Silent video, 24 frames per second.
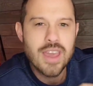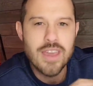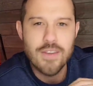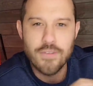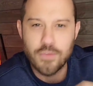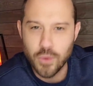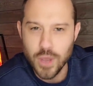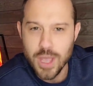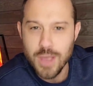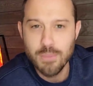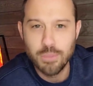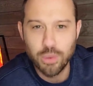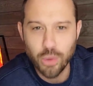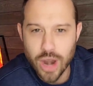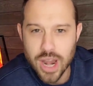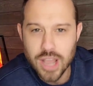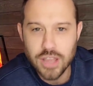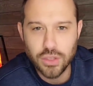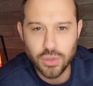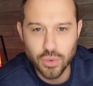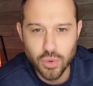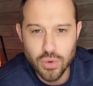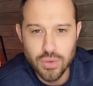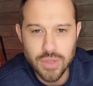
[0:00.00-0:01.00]
If we
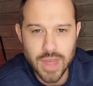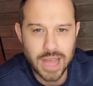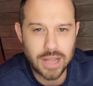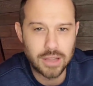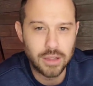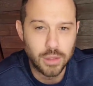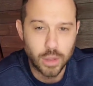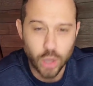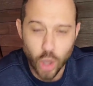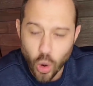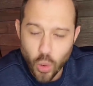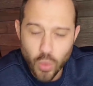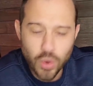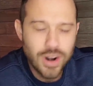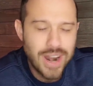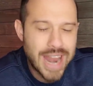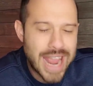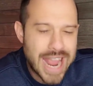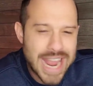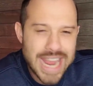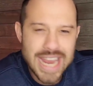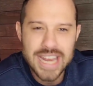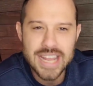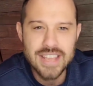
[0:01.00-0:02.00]
break through that lower
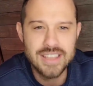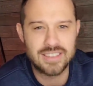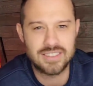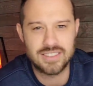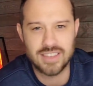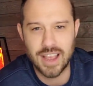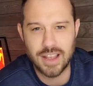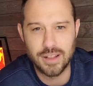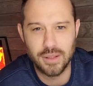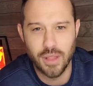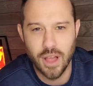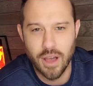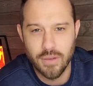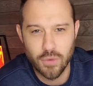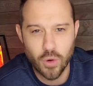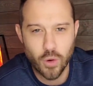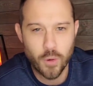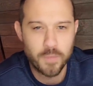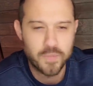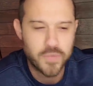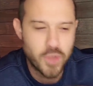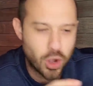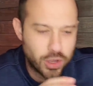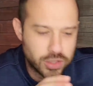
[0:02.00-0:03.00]
80 cent
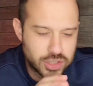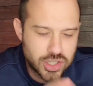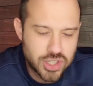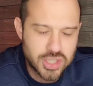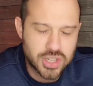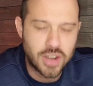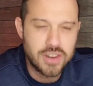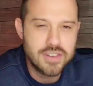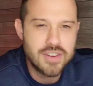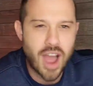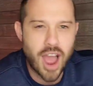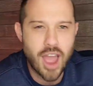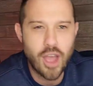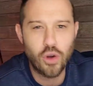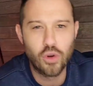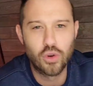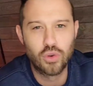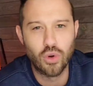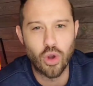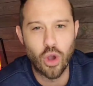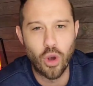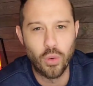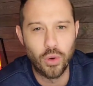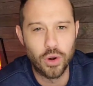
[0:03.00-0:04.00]
level on sundial
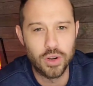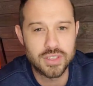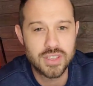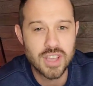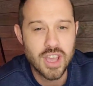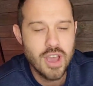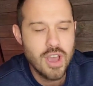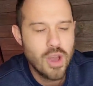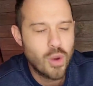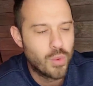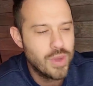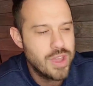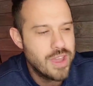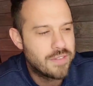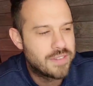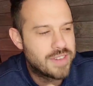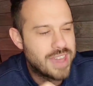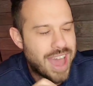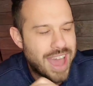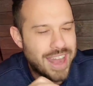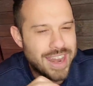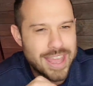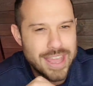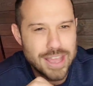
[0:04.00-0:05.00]
growers, we have
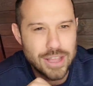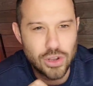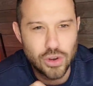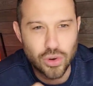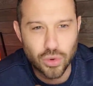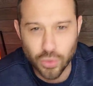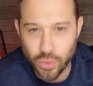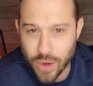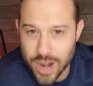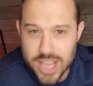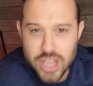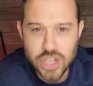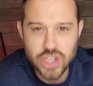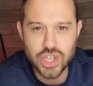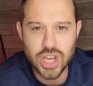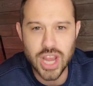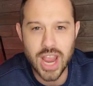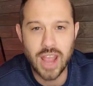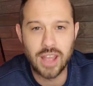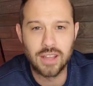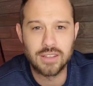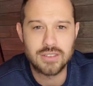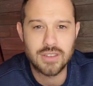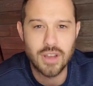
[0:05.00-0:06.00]
got a great
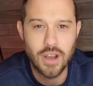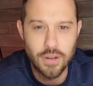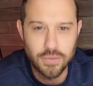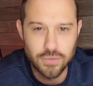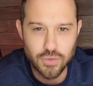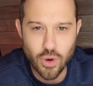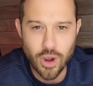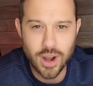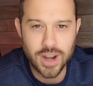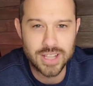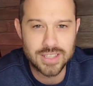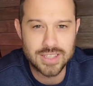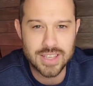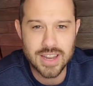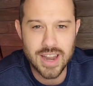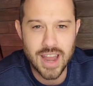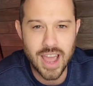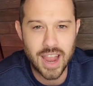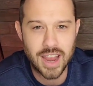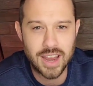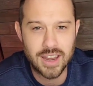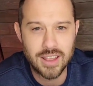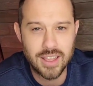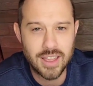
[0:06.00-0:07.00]
chance of running to
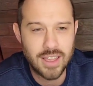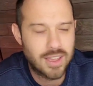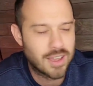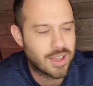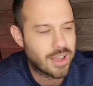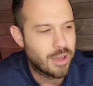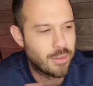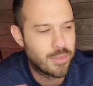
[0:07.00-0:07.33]
90.